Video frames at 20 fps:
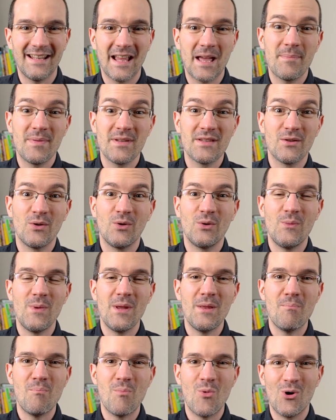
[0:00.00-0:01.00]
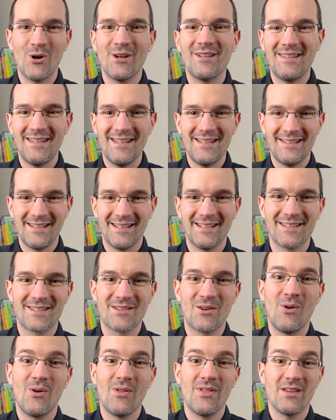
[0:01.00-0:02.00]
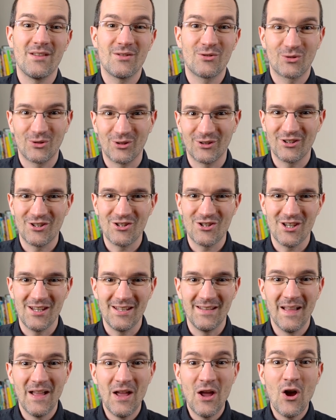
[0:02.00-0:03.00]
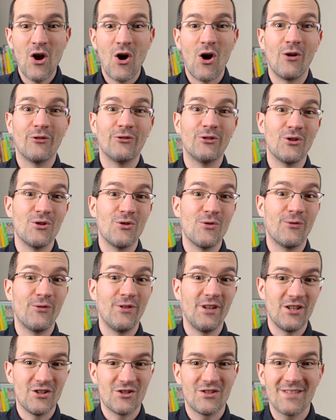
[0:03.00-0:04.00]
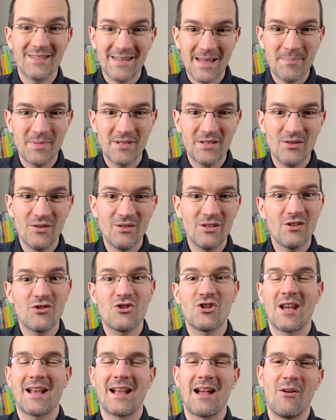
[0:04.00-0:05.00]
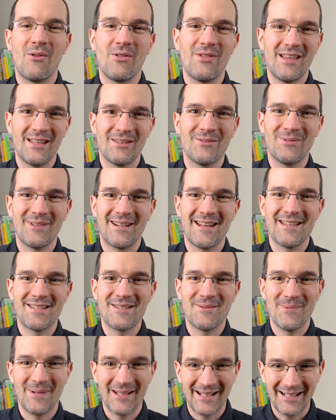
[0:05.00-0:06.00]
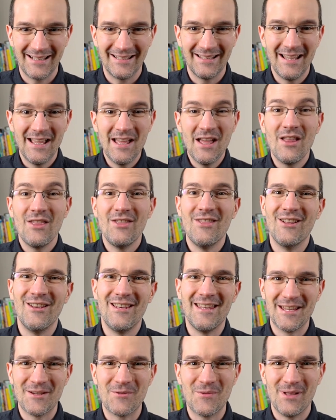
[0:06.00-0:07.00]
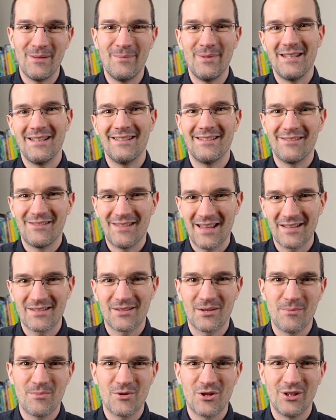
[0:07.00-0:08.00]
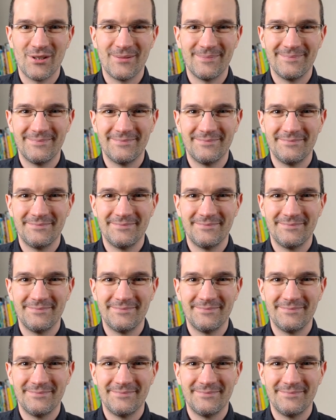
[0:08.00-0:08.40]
episode with more details on this strategy. After you finish this episode, check out that one as well. The link will be in the description.